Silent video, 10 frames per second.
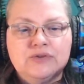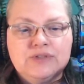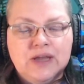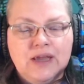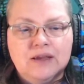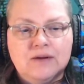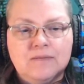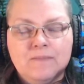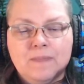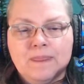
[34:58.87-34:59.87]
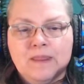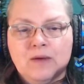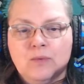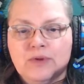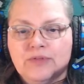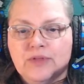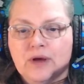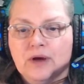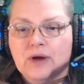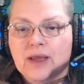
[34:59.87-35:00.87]
tank with
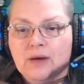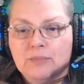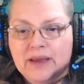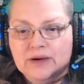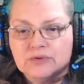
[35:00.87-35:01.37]
albino